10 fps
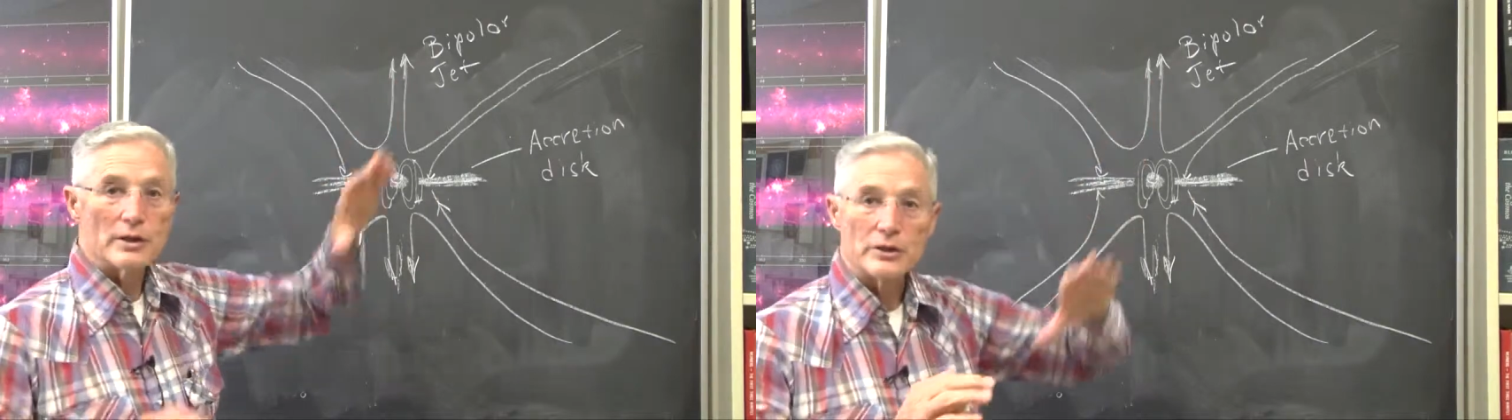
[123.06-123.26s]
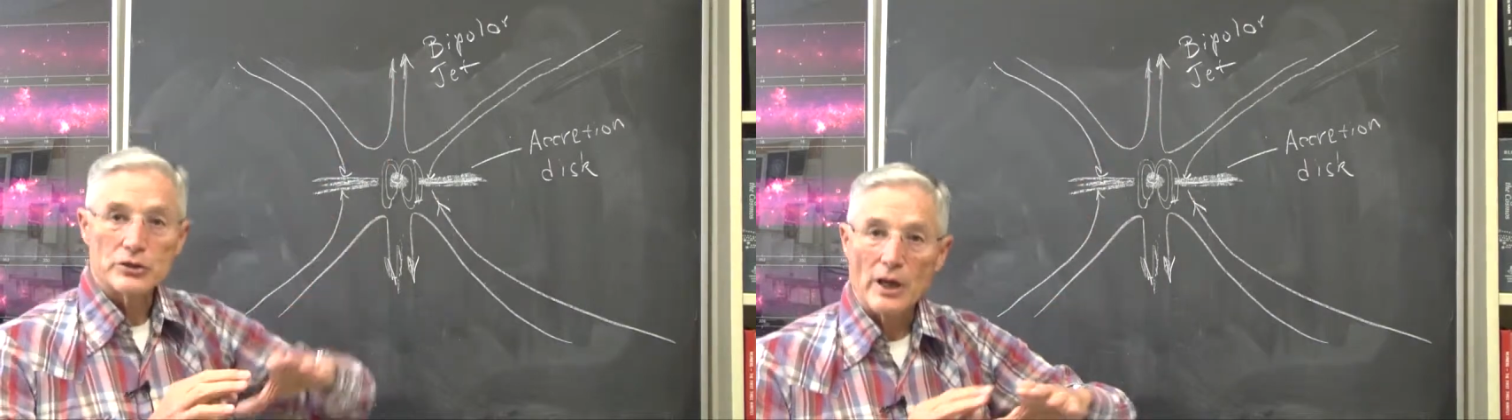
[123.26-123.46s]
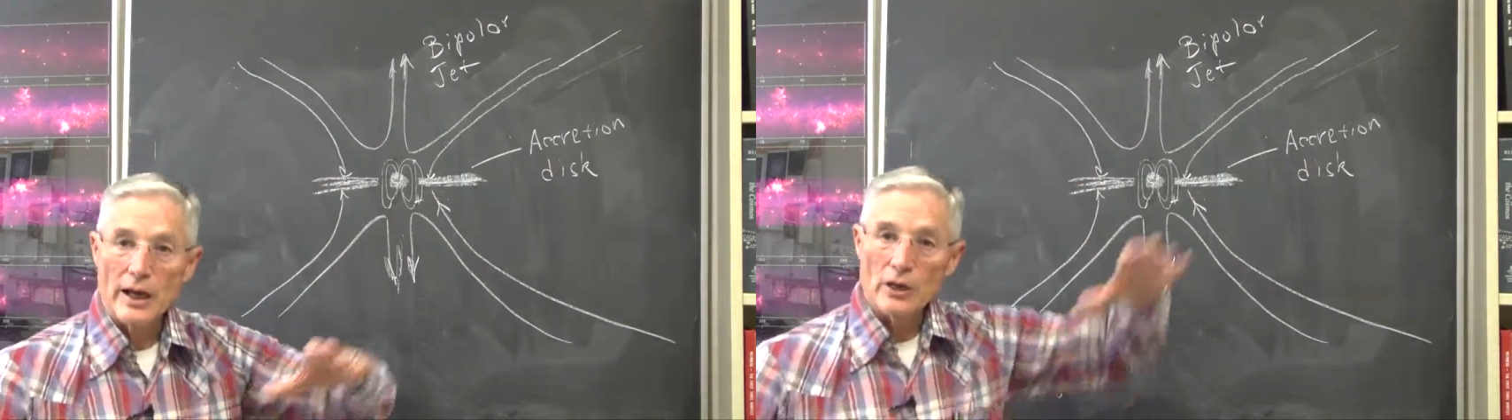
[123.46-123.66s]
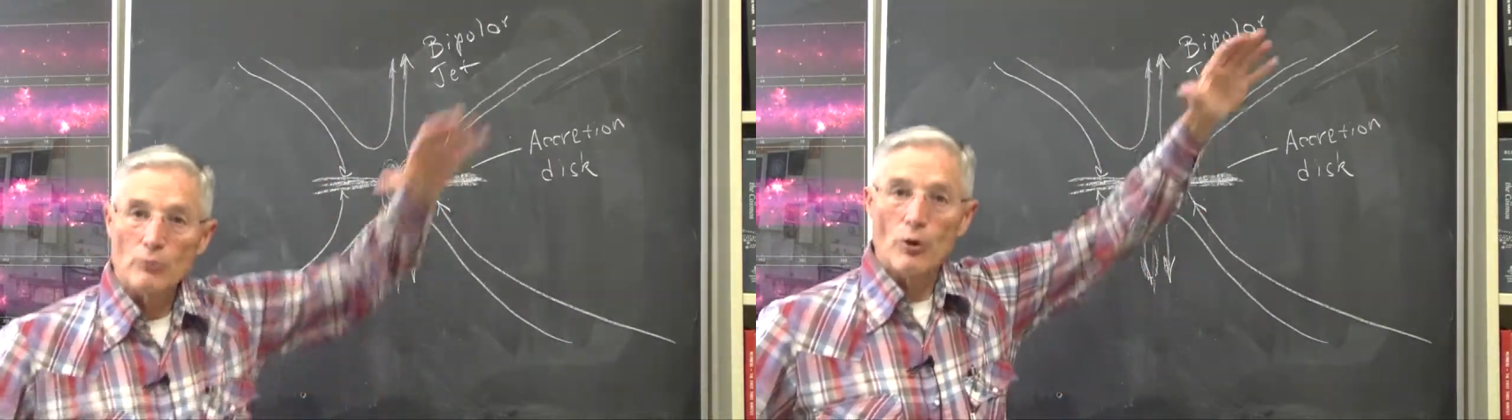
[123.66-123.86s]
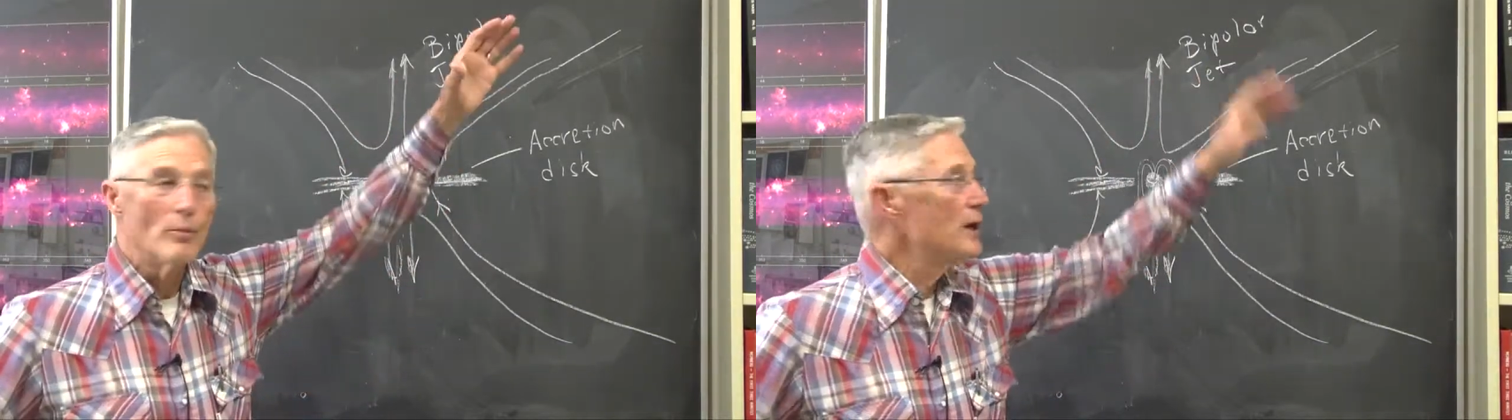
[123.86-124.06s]
this angular
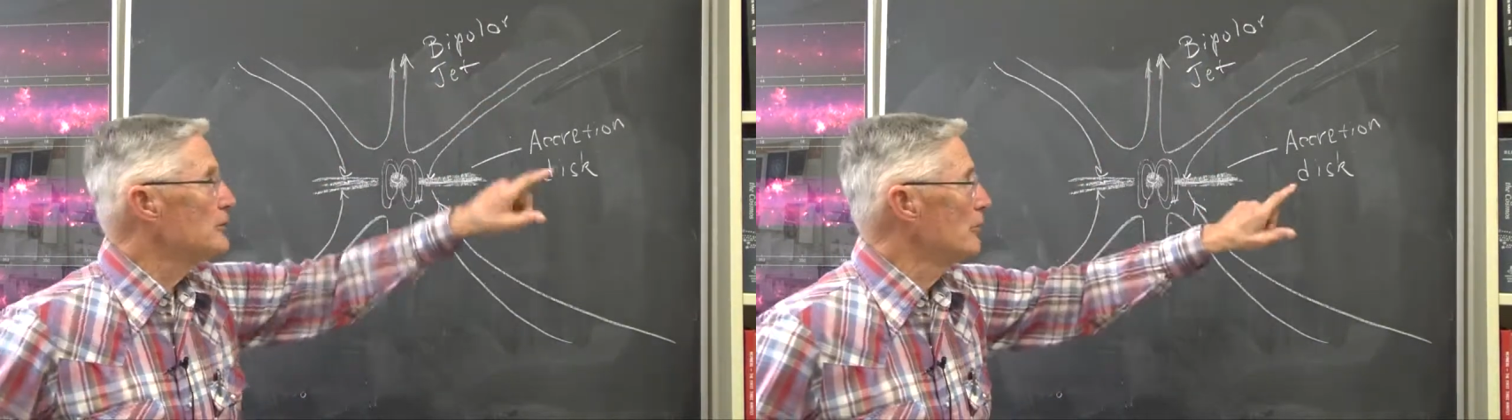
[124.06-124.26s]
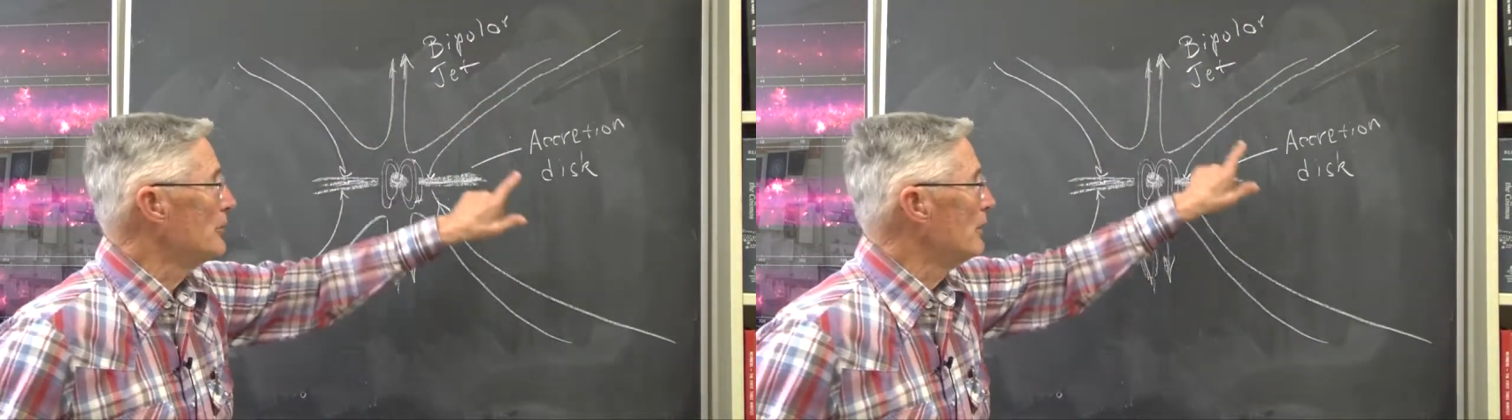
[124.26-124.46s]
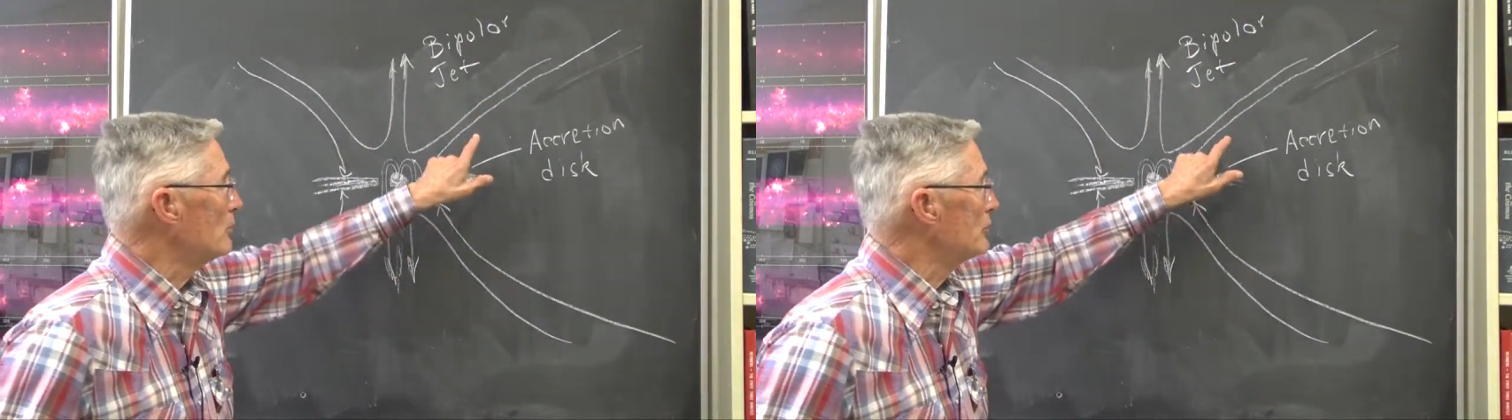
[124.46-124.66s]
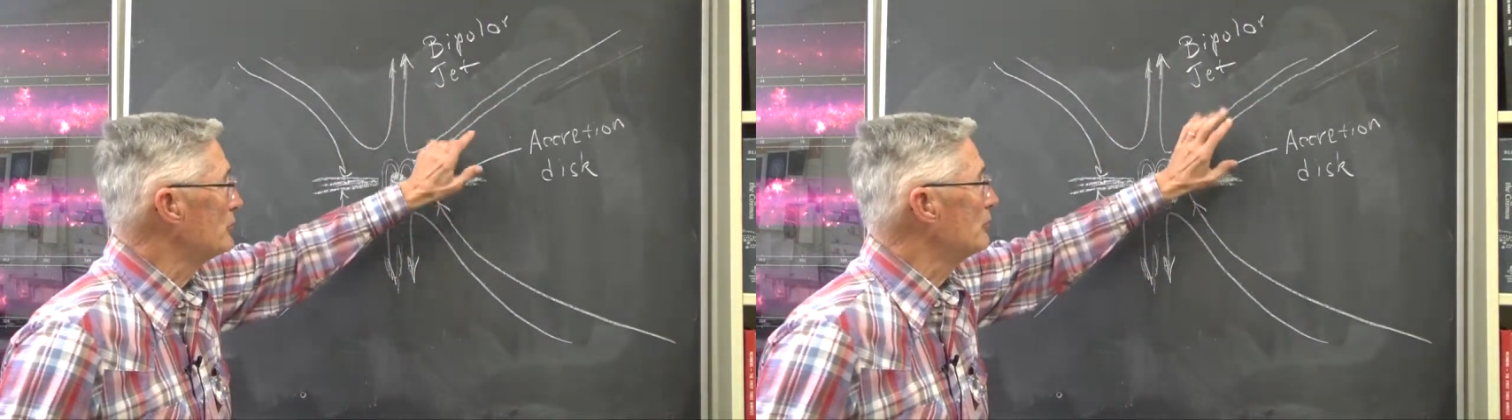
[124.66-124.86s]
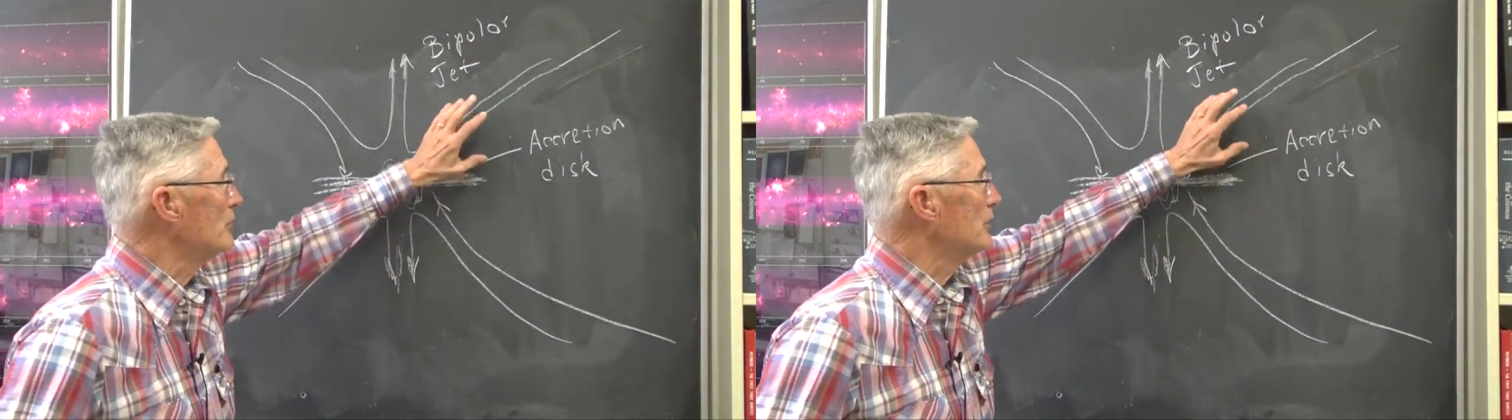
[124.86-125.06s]
momentum
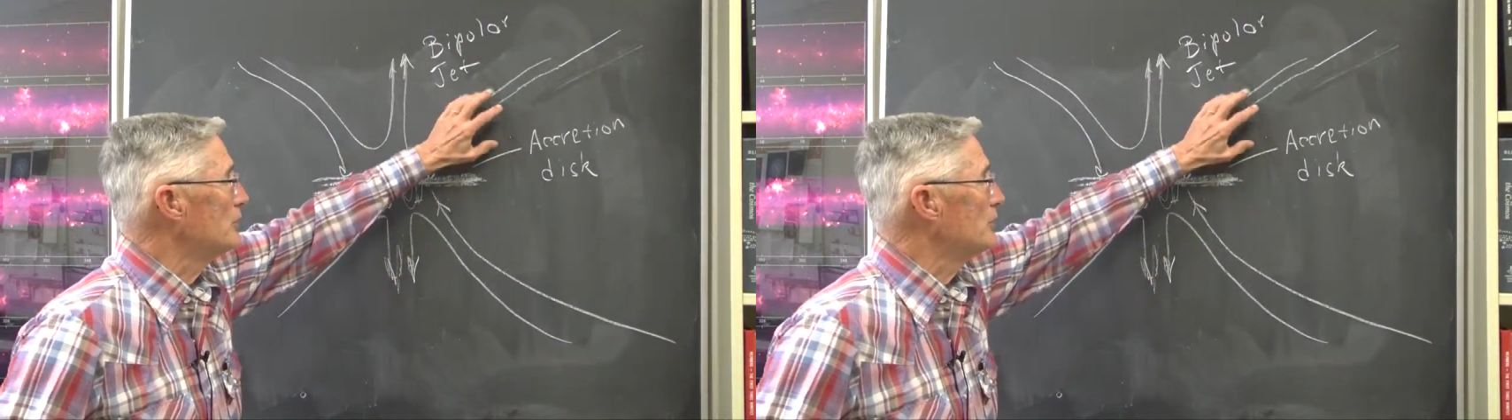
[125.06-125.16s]
that